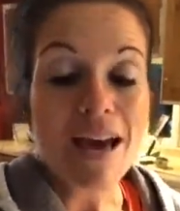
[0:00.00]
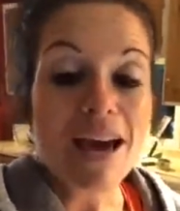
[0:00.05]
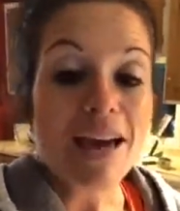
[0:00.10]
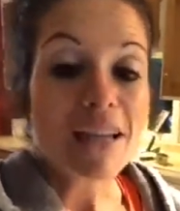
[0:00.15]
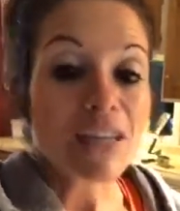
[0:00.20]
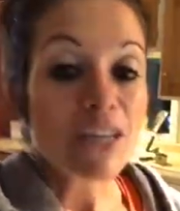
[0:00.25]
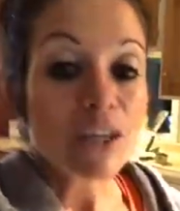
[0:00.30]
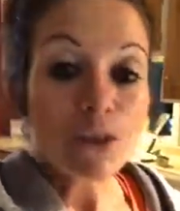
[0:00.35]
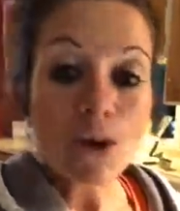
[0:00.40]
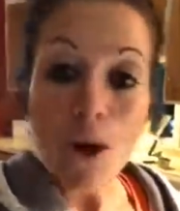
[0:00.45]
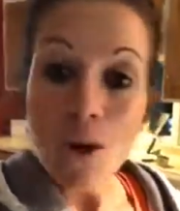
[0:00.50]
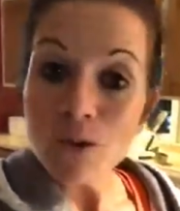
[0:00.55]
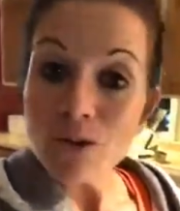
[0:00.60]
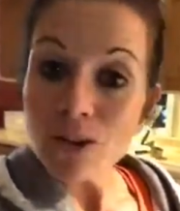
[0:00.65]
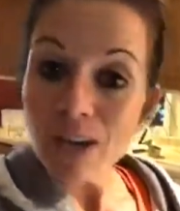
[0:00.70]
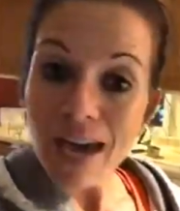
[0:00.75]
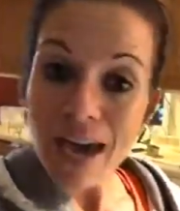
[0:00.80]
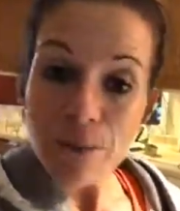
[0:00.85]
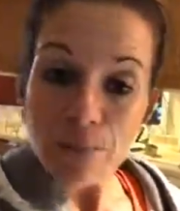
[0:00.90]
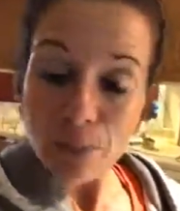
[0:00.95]
You don't
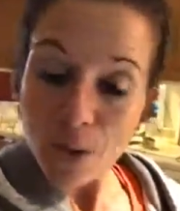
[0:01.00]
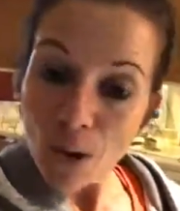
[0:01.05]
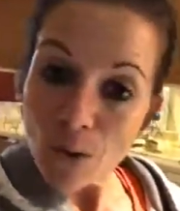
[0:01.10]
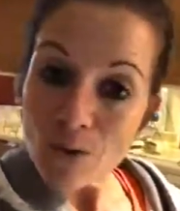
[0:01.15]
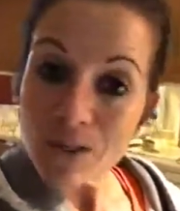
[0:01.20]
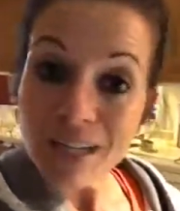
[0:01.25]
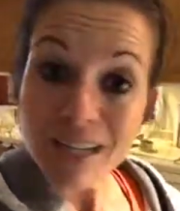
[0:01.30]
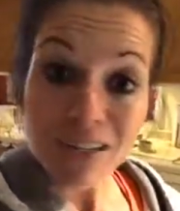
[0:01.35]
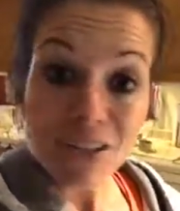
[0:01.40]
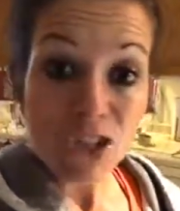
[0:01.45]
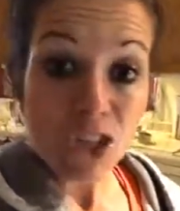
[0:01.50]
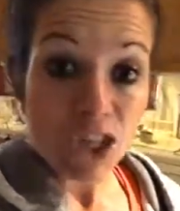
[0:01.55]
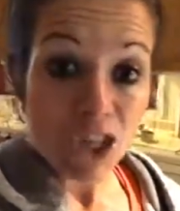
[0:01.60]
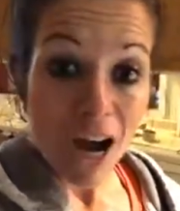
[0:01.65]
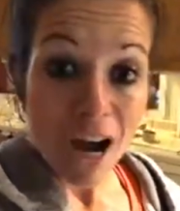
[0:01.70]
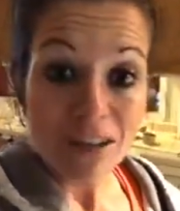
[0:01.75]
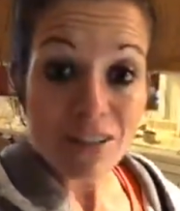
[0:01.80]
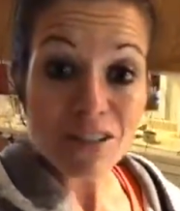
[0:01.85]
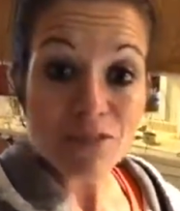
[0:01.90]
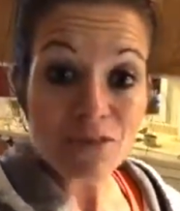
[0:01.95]
get protein
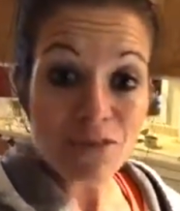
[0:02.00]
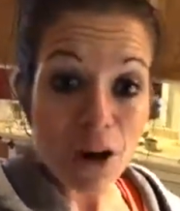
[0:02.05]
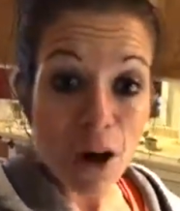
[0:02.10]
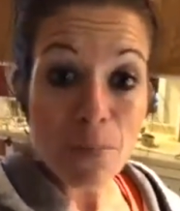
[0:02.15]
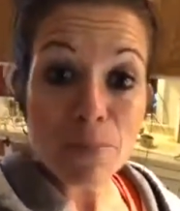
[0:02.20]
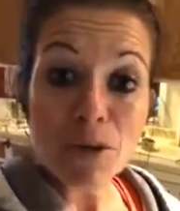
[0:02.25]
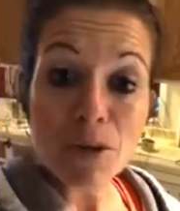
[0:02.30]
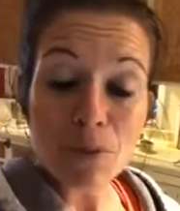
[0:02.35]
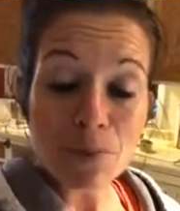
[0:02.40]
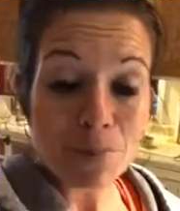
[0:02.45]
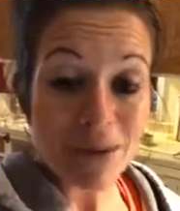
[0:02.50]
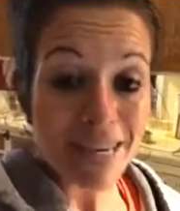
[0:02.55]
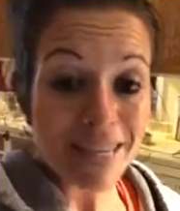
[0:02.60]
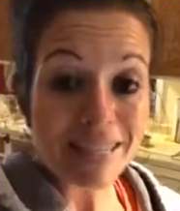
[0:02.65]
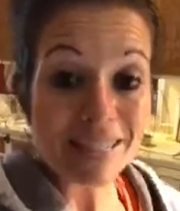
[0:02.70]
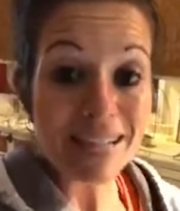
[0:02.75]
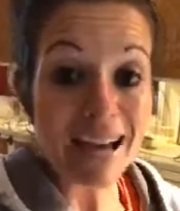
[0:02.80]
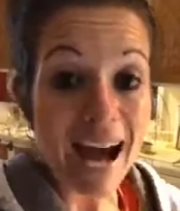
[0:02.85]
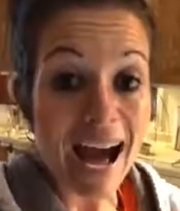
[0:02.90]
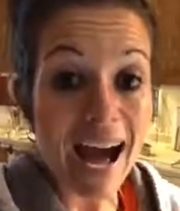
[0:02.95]
just from your
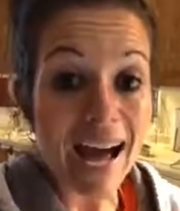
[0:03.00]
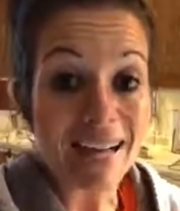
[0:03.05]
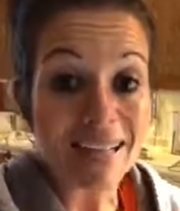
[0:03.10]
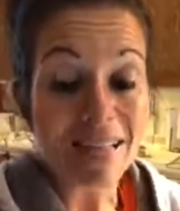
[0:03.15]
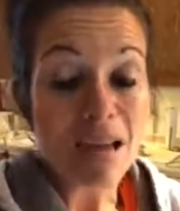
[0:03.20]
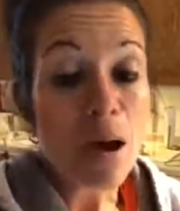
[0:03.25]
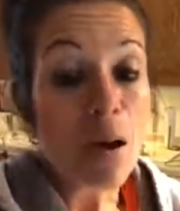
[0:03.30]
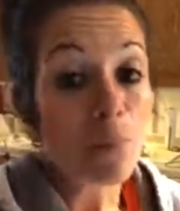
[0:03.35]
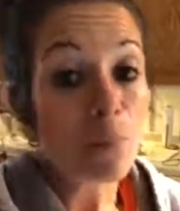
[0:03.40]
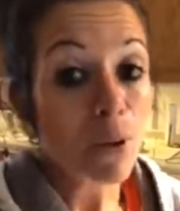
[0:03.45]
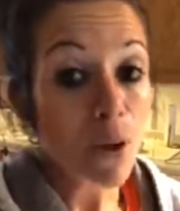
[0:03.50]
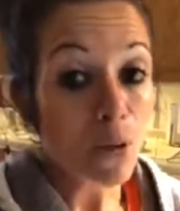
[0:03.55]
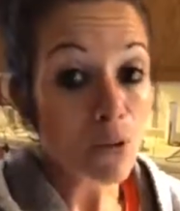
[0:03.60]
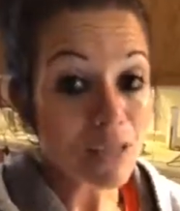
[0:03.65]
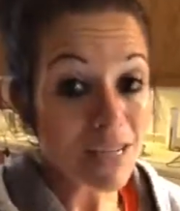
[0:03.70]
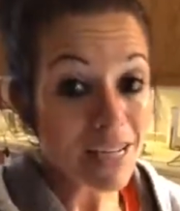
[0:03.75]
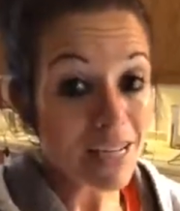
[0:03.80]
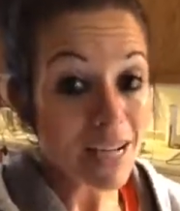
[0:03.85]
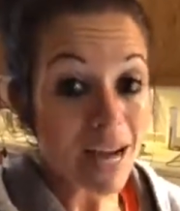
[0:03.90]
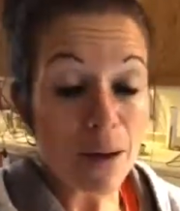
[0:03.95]
meats, guys.
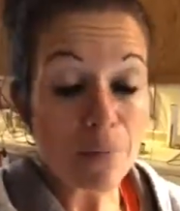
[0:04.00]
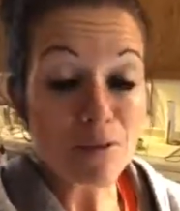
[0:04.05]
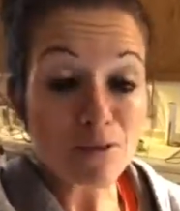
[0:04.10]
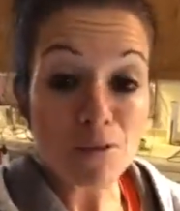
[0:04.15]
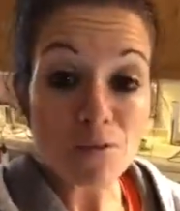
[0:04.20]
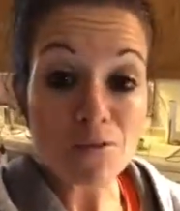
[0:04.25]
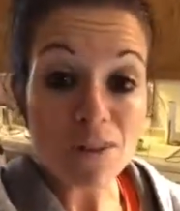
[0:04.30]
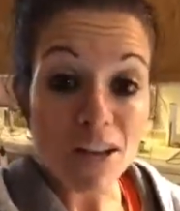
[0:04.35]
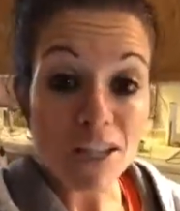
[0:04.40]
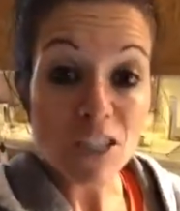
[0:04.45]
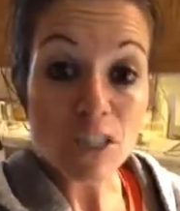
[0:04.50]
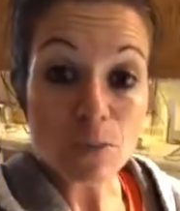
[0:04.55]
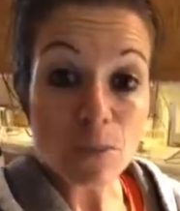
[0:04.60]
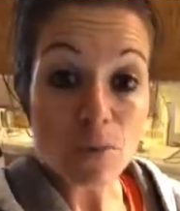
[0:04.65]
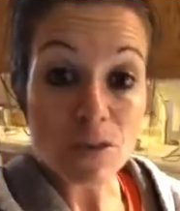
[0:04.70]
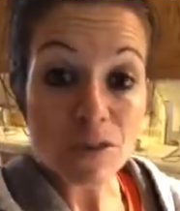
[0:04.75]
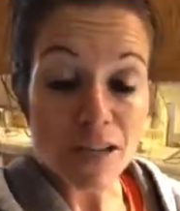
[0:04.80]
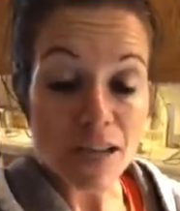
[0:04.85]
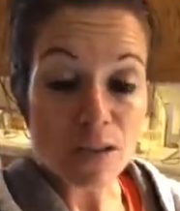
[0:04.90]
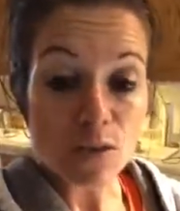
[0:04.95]
Protein comes from
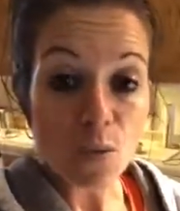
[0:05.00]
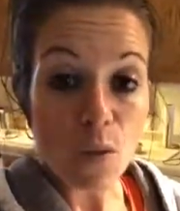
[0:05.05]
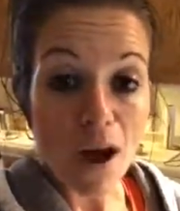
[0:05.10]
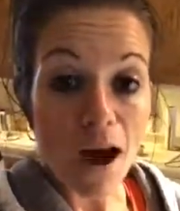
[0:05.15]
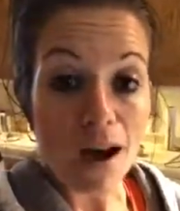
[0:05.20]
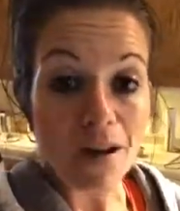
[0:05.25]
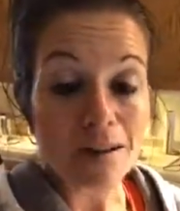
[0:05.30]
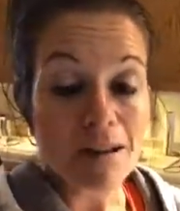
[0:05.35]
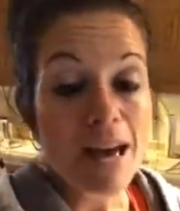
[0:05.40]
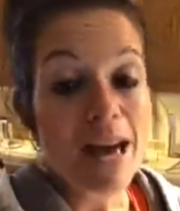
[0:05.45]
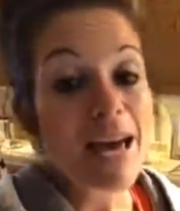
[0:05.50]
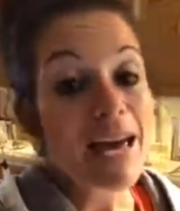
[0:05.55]
vegetables as well.